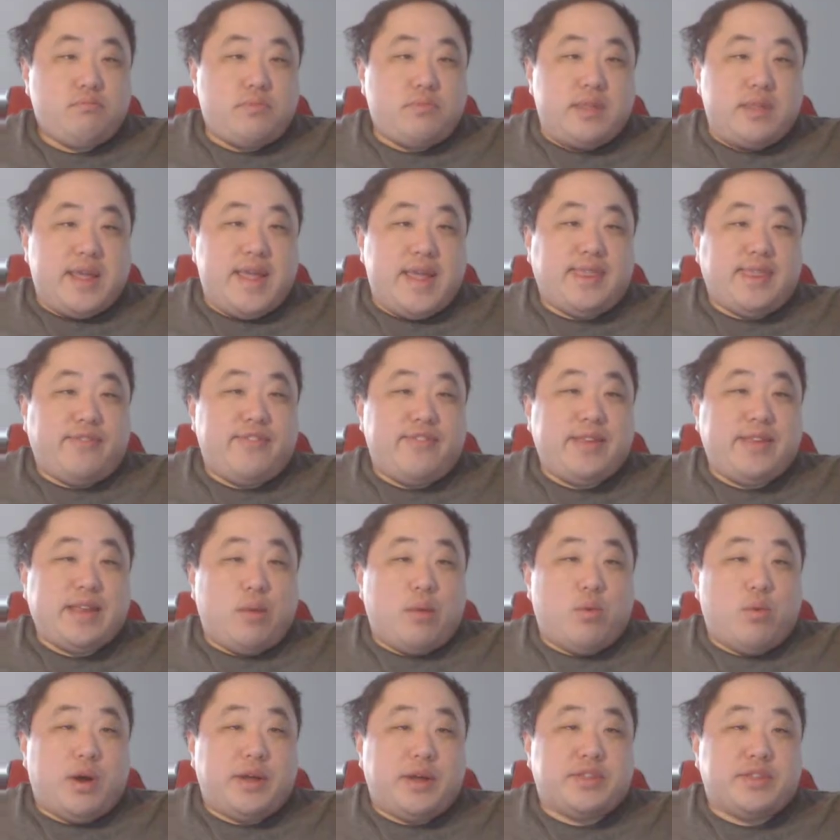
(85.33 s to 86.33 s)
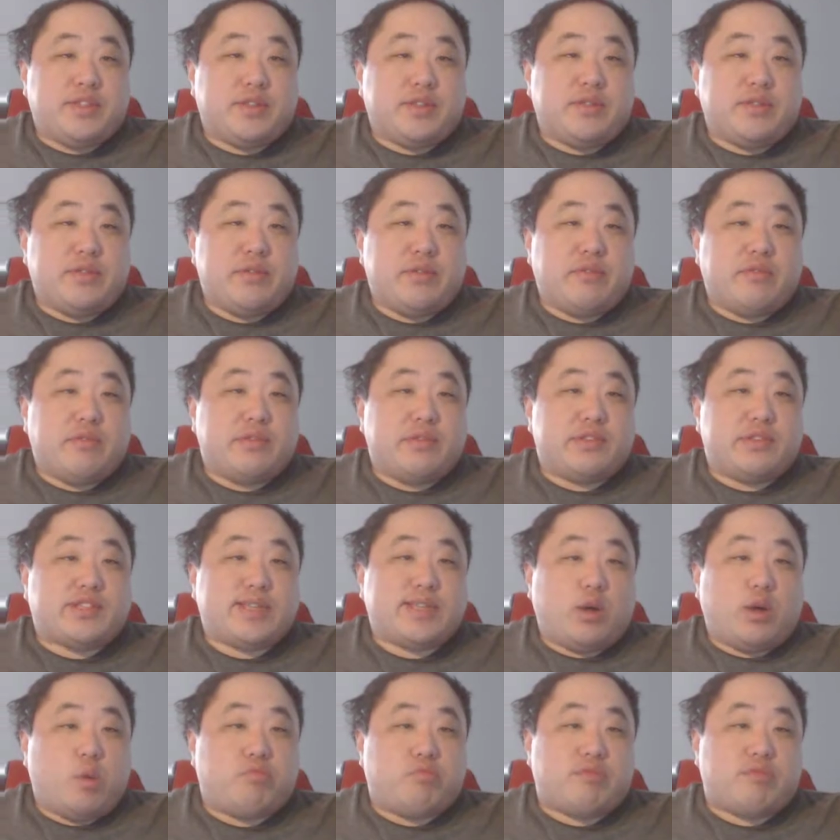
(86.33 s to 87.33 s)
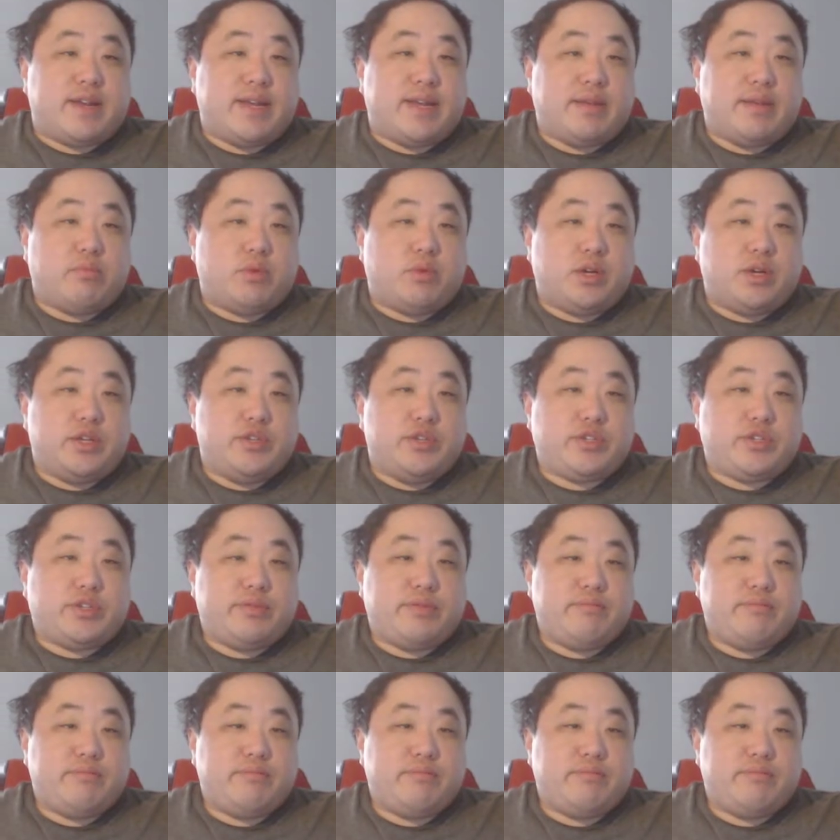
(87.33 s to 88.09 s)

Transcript: And the thing I wanted to celebrate was